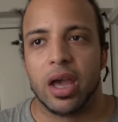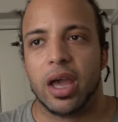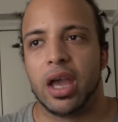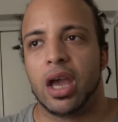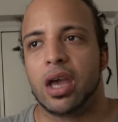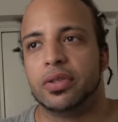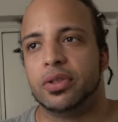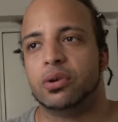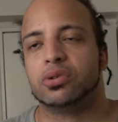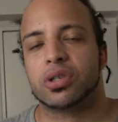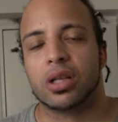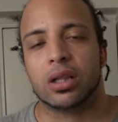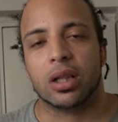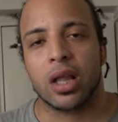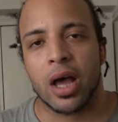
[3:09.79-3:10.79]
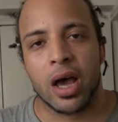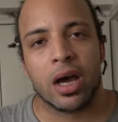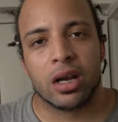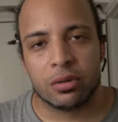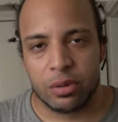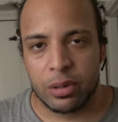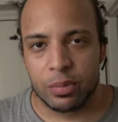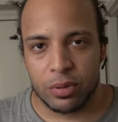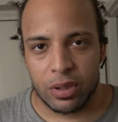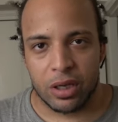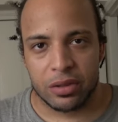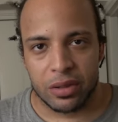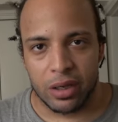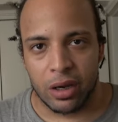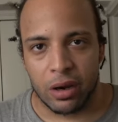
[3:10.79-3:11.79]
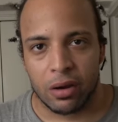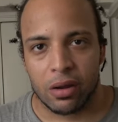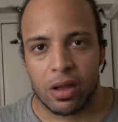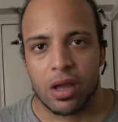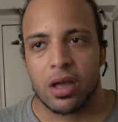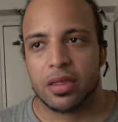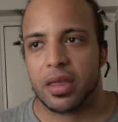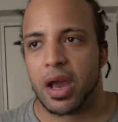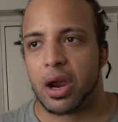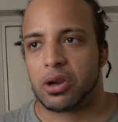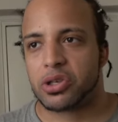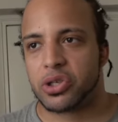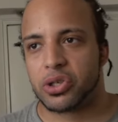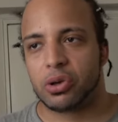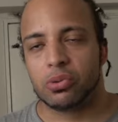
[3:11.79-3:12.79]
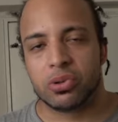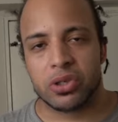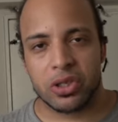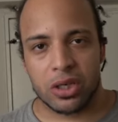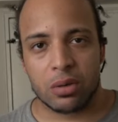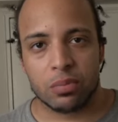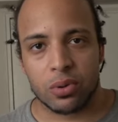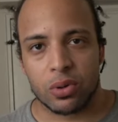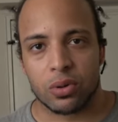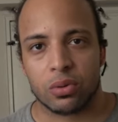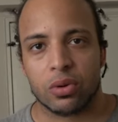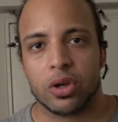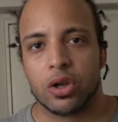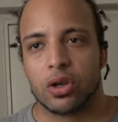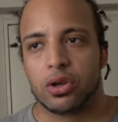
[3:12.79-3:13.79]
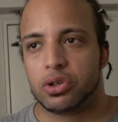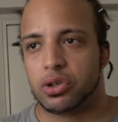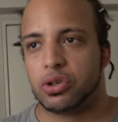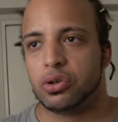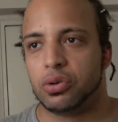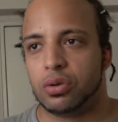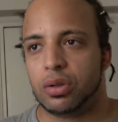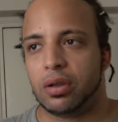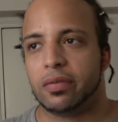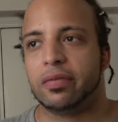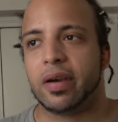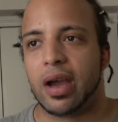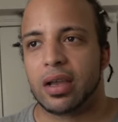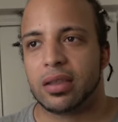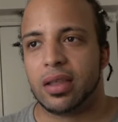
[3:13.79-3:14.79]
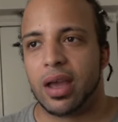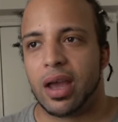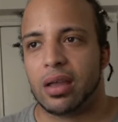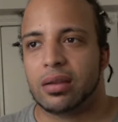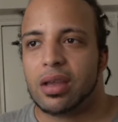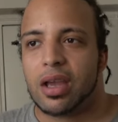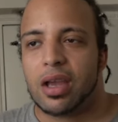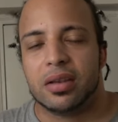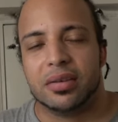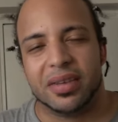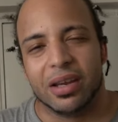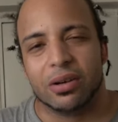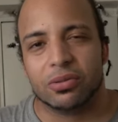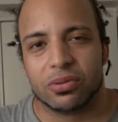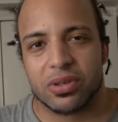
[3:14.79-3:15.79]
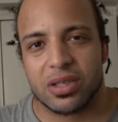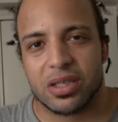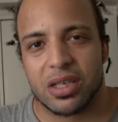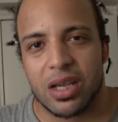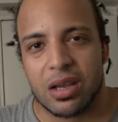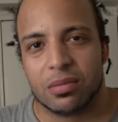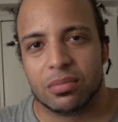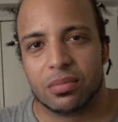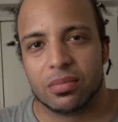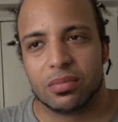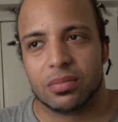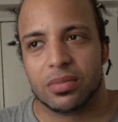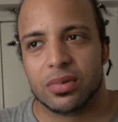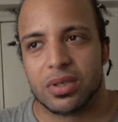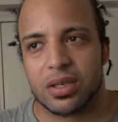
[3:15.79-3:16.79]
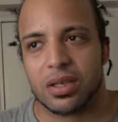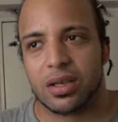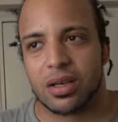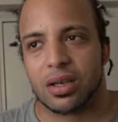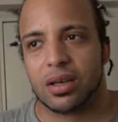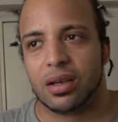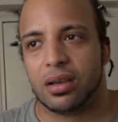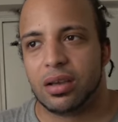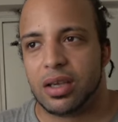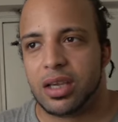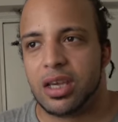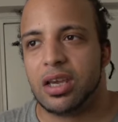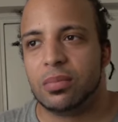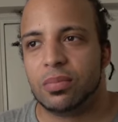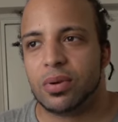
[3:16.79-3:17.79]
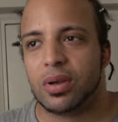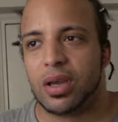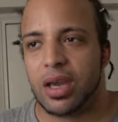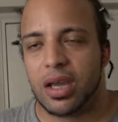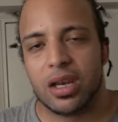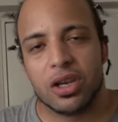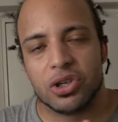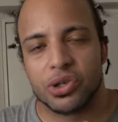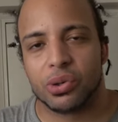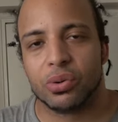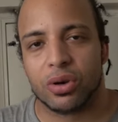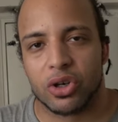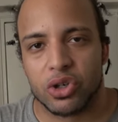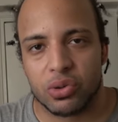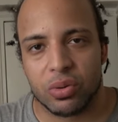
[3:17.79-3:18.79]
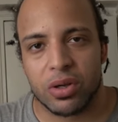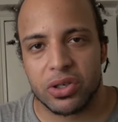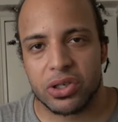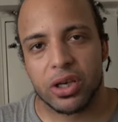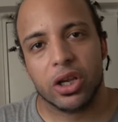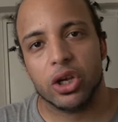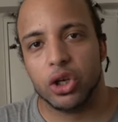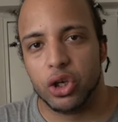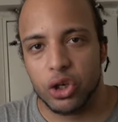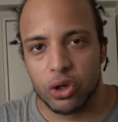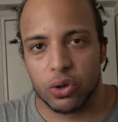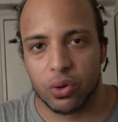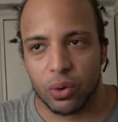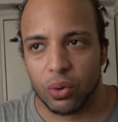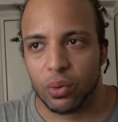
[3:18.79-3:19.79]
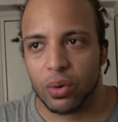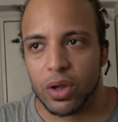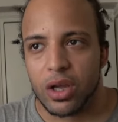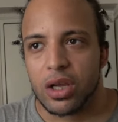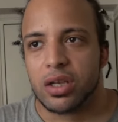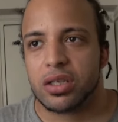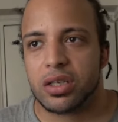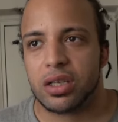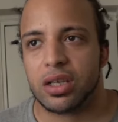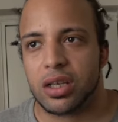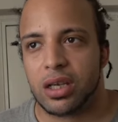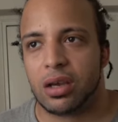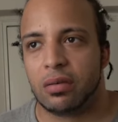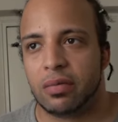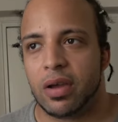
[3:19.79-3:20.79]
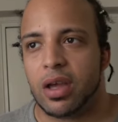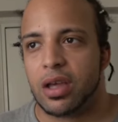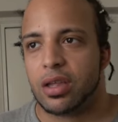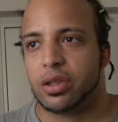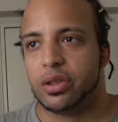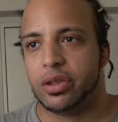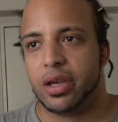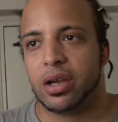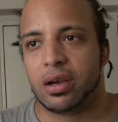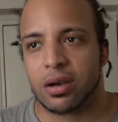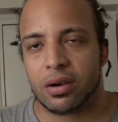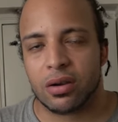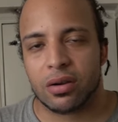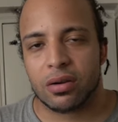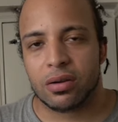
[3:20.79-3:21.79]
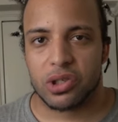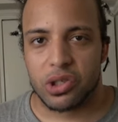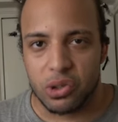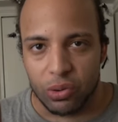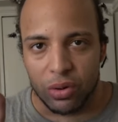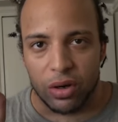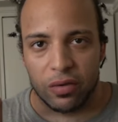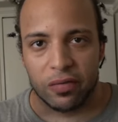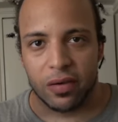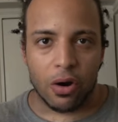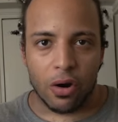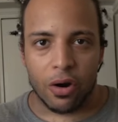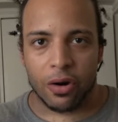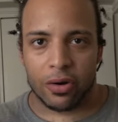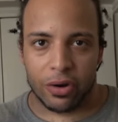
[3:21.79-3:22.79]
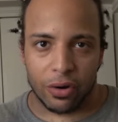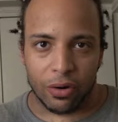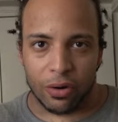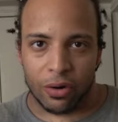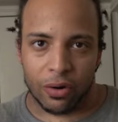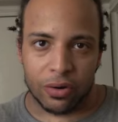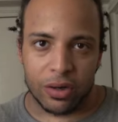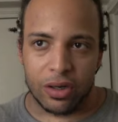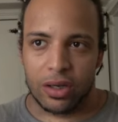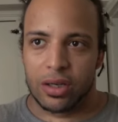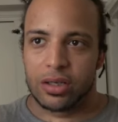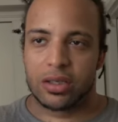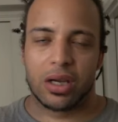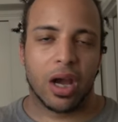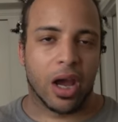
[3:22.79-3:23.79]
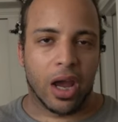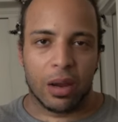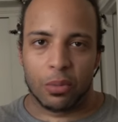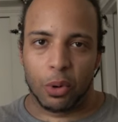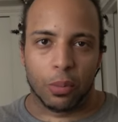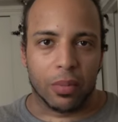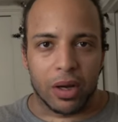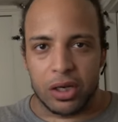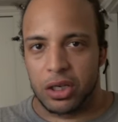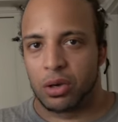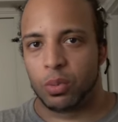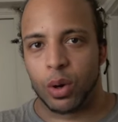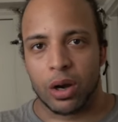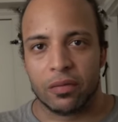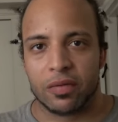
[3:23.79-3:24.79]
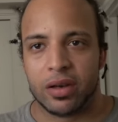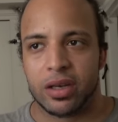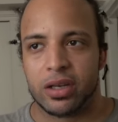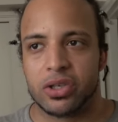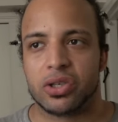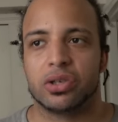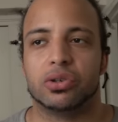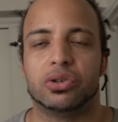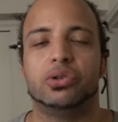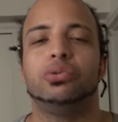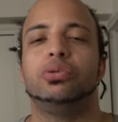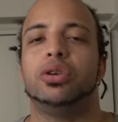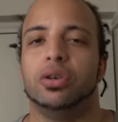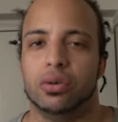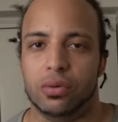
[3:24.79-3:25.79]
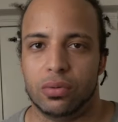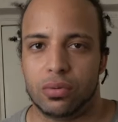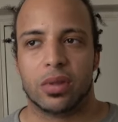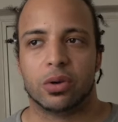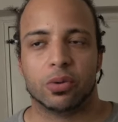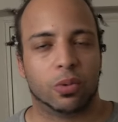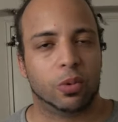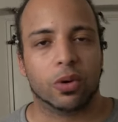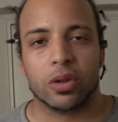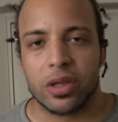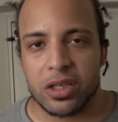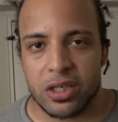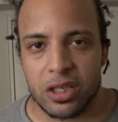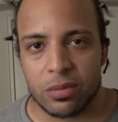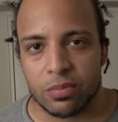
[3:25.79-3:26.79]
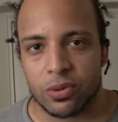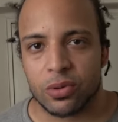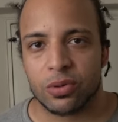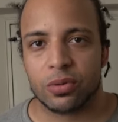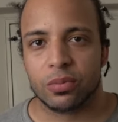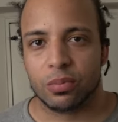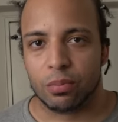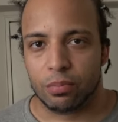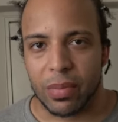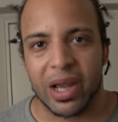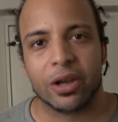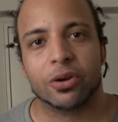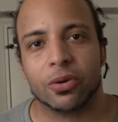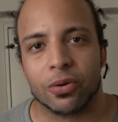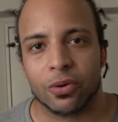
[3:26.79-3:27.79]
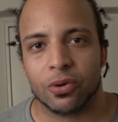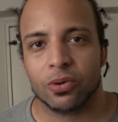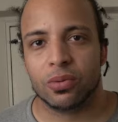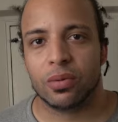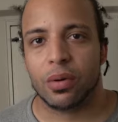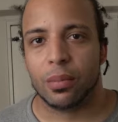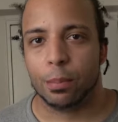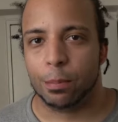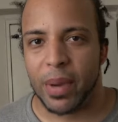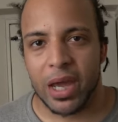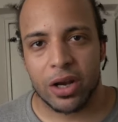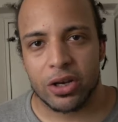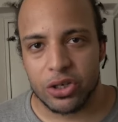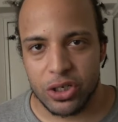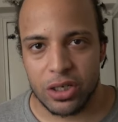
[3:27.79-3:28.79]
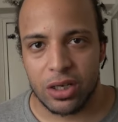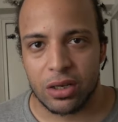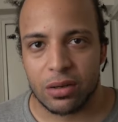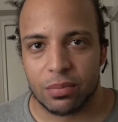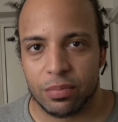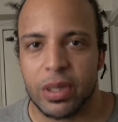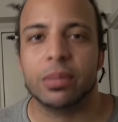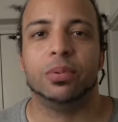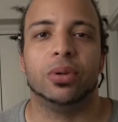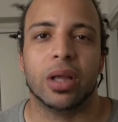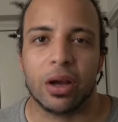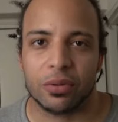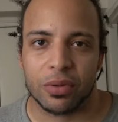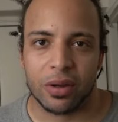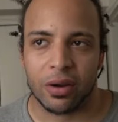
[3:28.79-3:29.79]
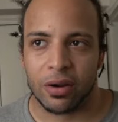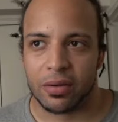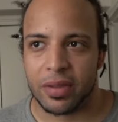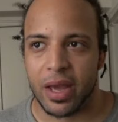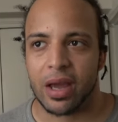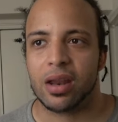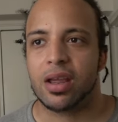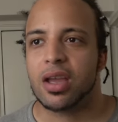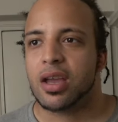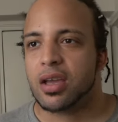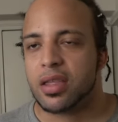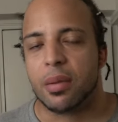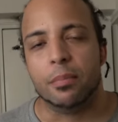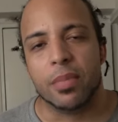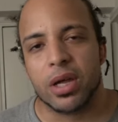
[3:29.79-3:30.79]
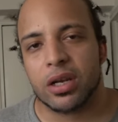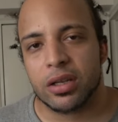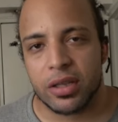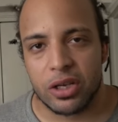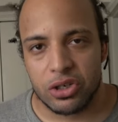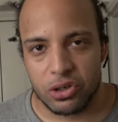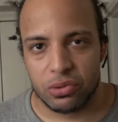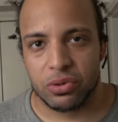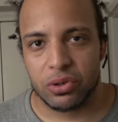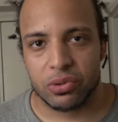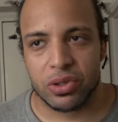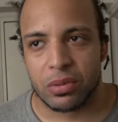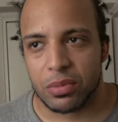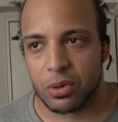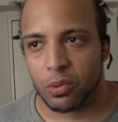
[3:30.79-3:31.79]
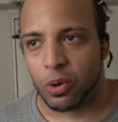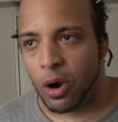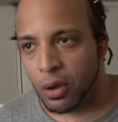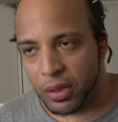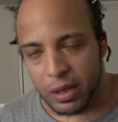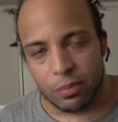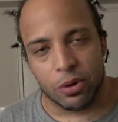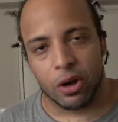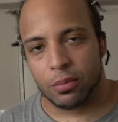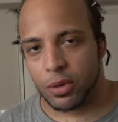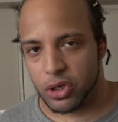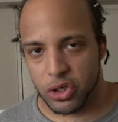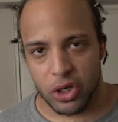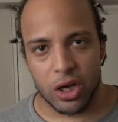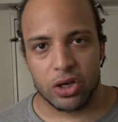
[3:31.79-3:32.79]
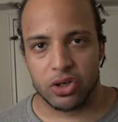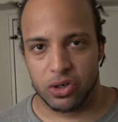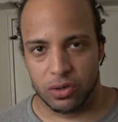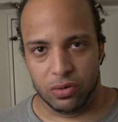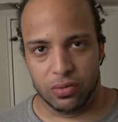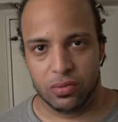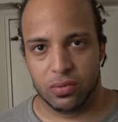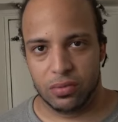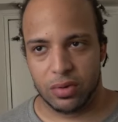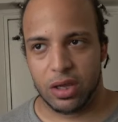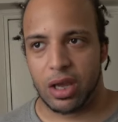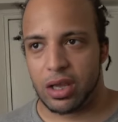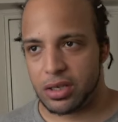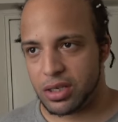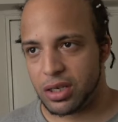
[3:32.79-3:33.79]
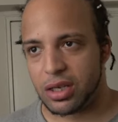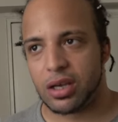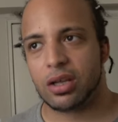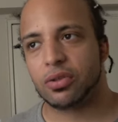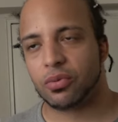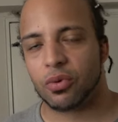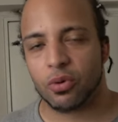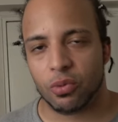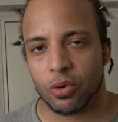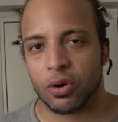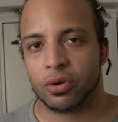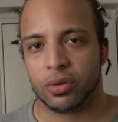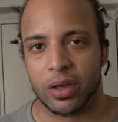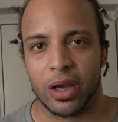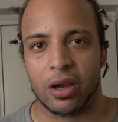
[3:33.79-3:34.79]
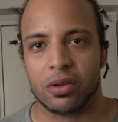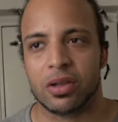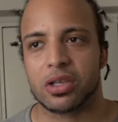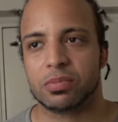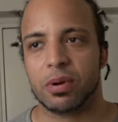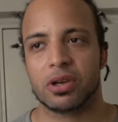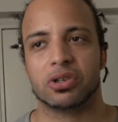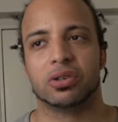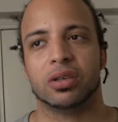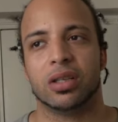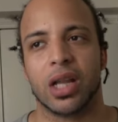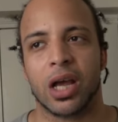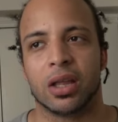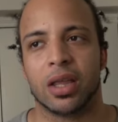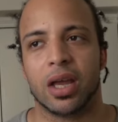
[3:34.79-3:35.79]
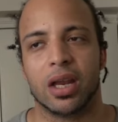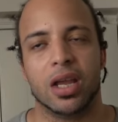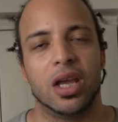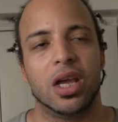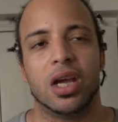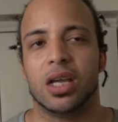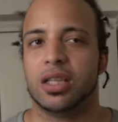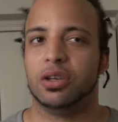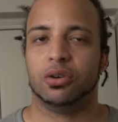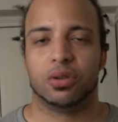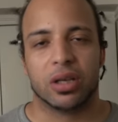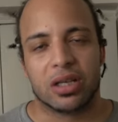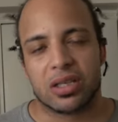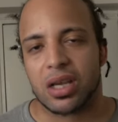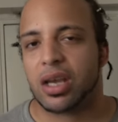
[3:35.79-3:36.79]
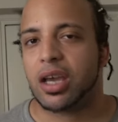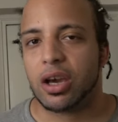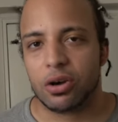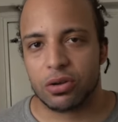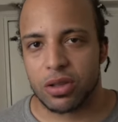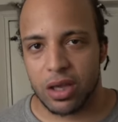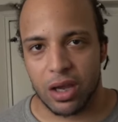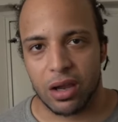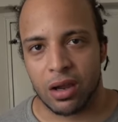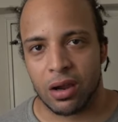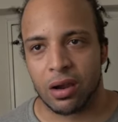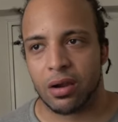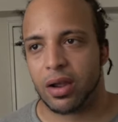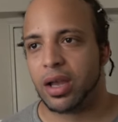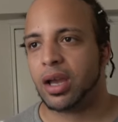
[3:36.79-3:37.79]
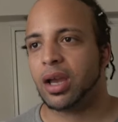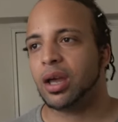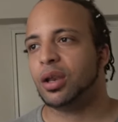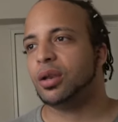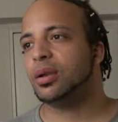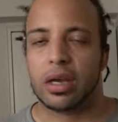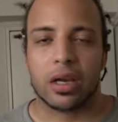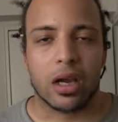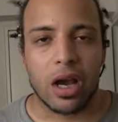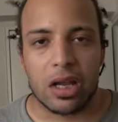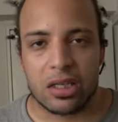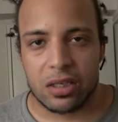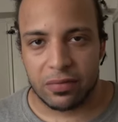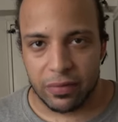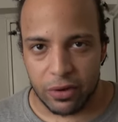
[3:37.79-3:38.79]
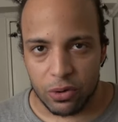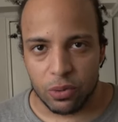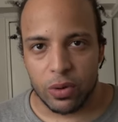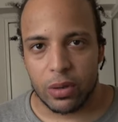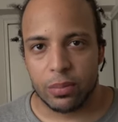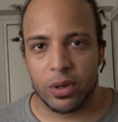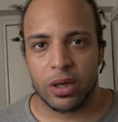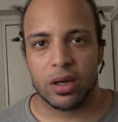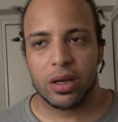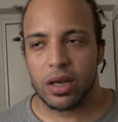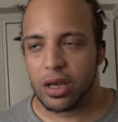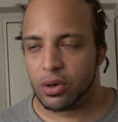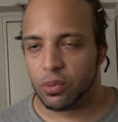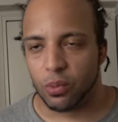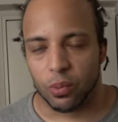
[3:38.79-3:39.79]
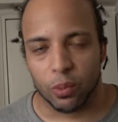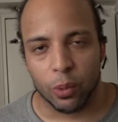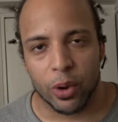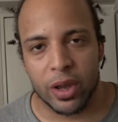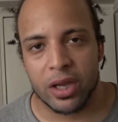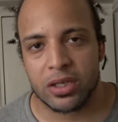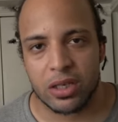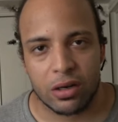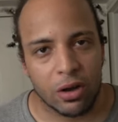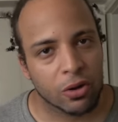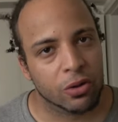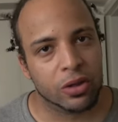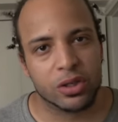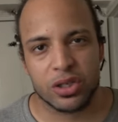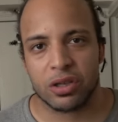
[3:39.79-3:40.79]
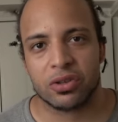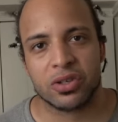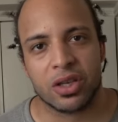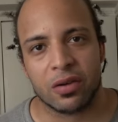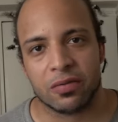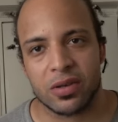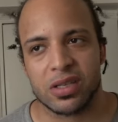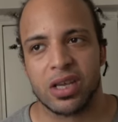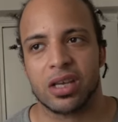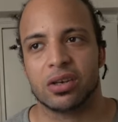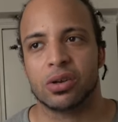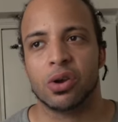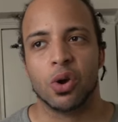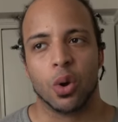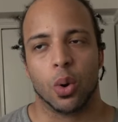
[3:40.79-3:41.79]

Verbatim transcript: And there's a lot of people out there that are so simple to the fact that they don't seem to keep any sort of trust in you to give their sort of hard earned time or money or whatever it is to you. They're really simple micro managing people out there that the minute that you do something wrong, they pretty much cut you. Okay, it's a cutthroat world now, especially now that you know things like healthcare and the cost of equipment and rent and all this other stuff is getting